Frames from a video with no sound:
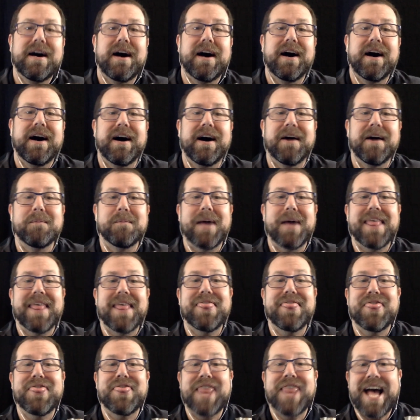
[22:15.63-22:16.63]

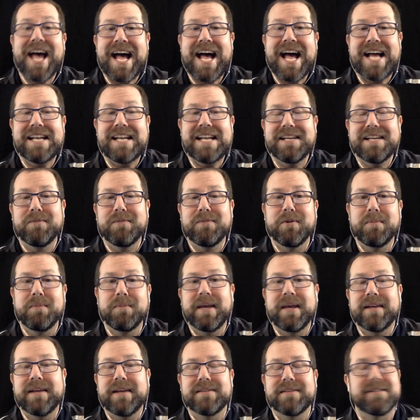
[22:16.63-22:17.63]
That would
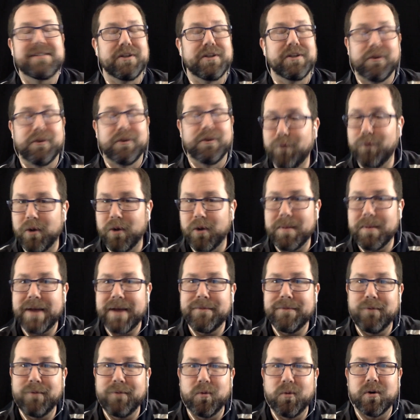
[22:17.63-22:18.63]
be still a
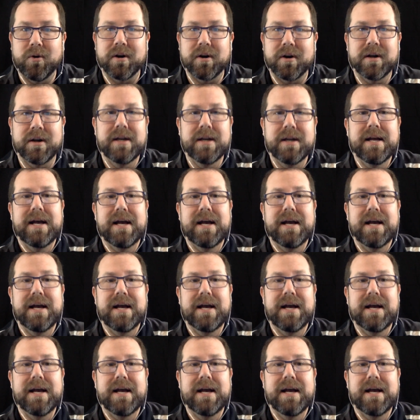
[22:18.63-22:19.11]
4x4.